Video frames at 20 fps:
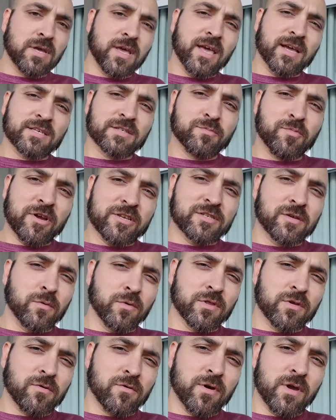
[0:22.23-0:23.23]
espresso
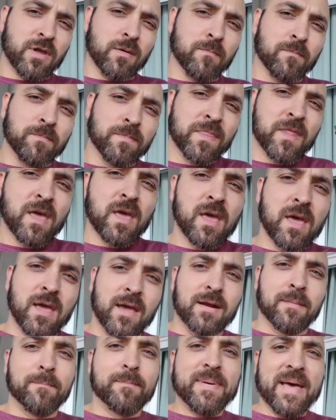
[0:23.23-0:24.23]
with cream
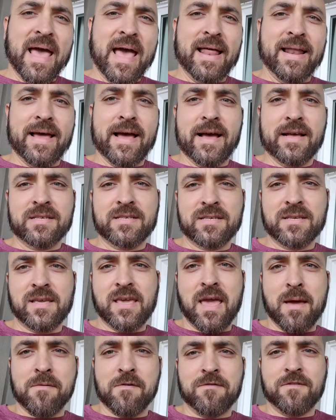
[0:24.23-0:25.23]
and a badass
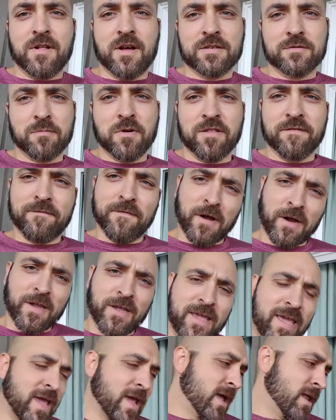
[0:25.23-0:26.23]
camouflage motherfucker
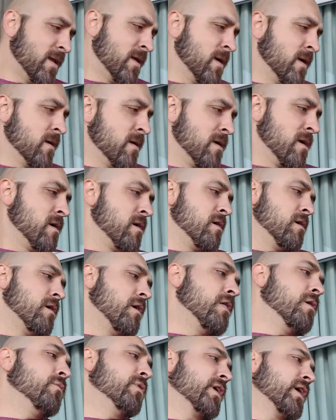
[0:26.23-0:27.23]
cape.
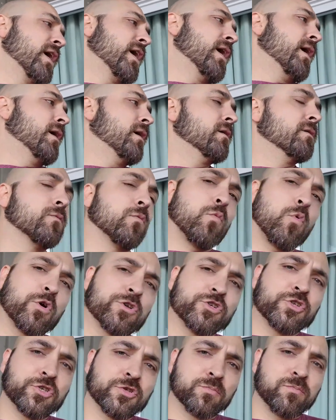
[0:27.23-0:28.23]
And then we got
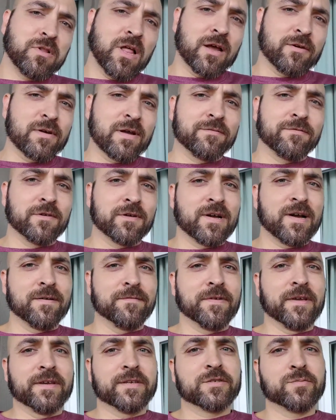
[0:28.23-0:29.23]
whoosh, Black Rifle
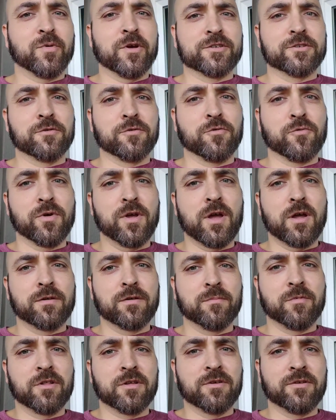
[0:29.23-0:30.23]
Coffee Espresso
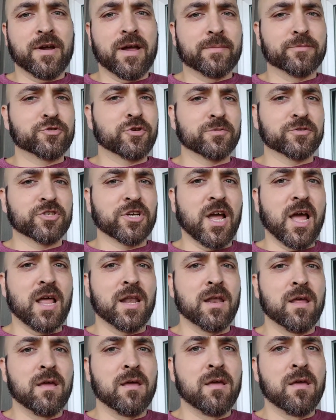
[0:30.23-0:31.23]
300 milligrams triple shot.
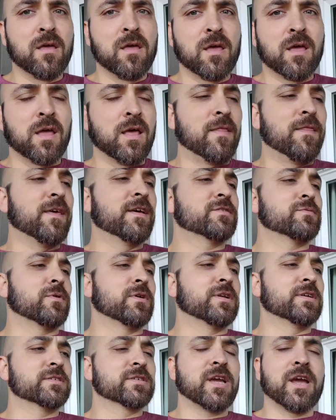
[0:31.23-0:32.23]
And this
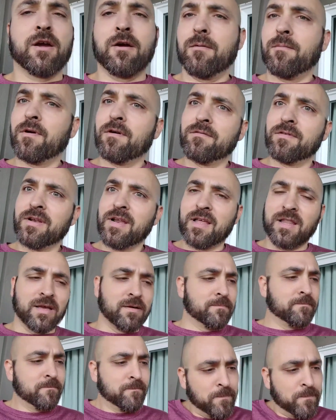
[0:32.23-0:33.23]
one is caramel vanilla.